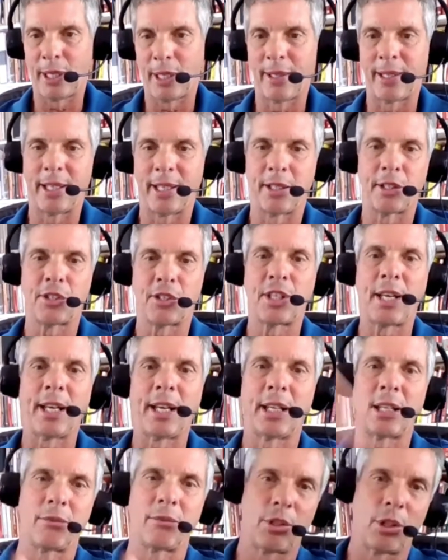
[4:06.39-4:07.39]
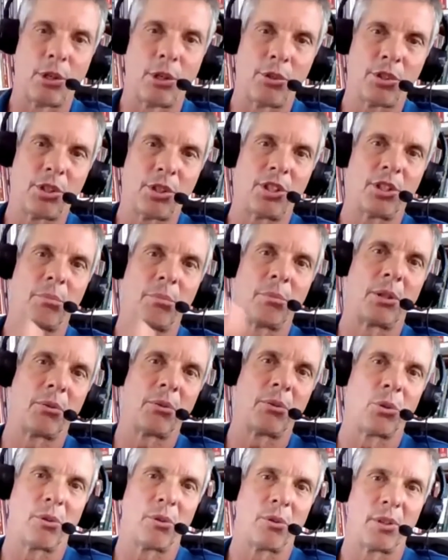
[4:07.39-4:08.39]
Now I had an executive coach teaching me
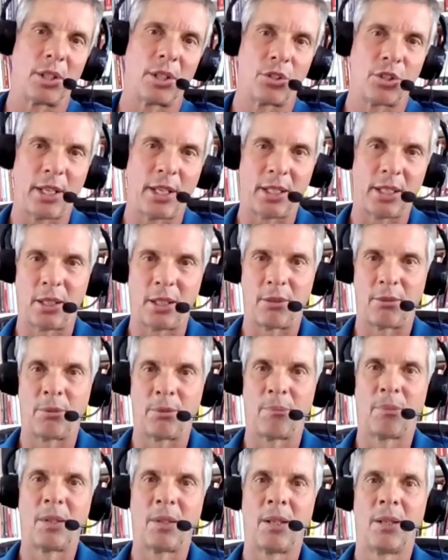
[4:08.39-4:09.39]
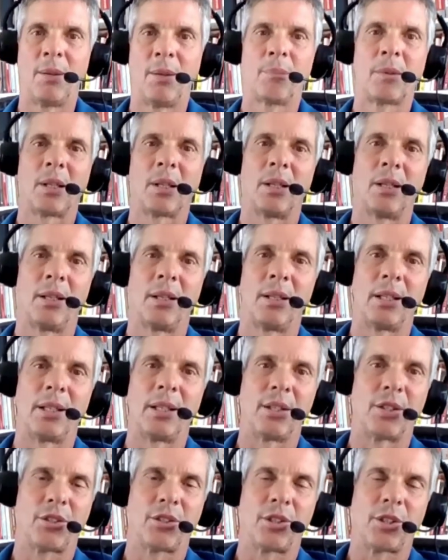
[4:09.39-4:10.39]
the role of the executive uh,
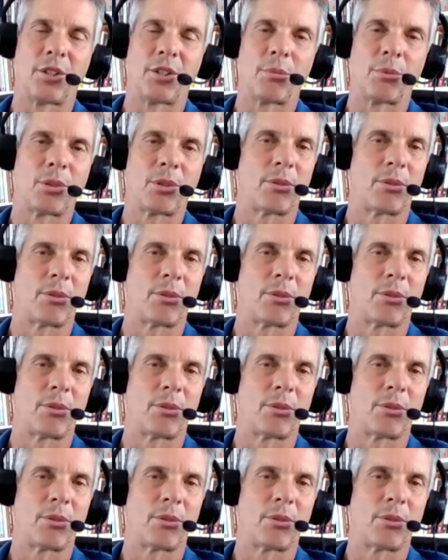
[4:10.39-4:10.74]
in the system.